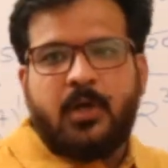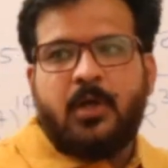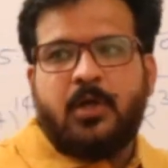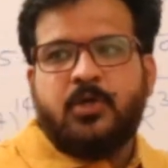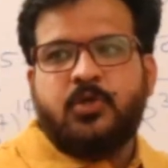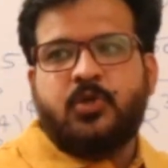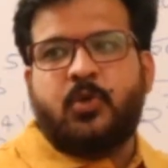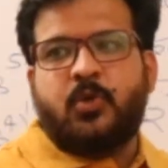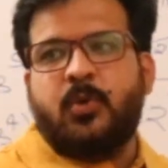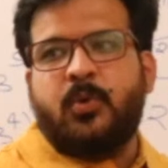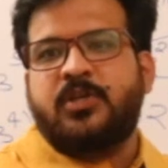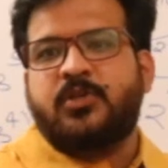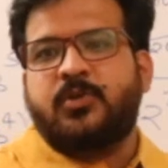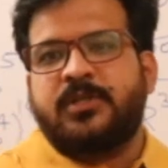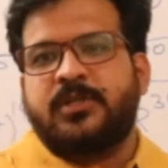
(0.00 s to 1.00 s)
So 2
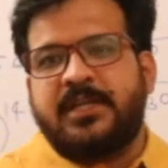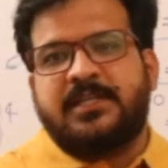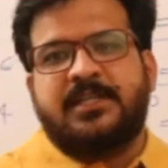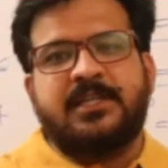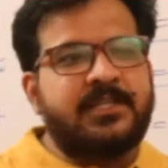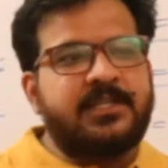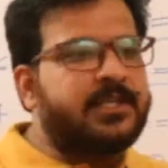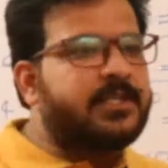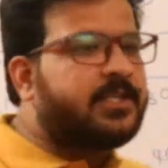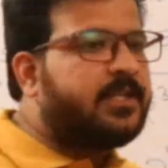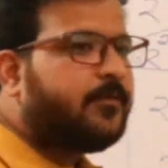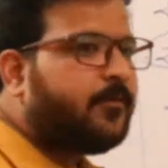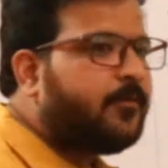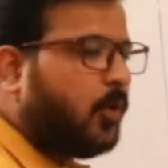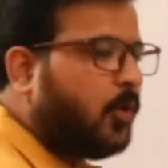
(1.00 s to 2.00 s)
raised to 6 is
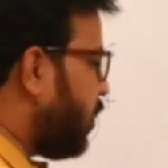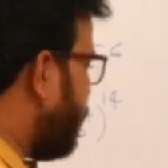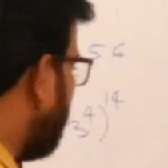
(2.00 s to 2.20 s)
64.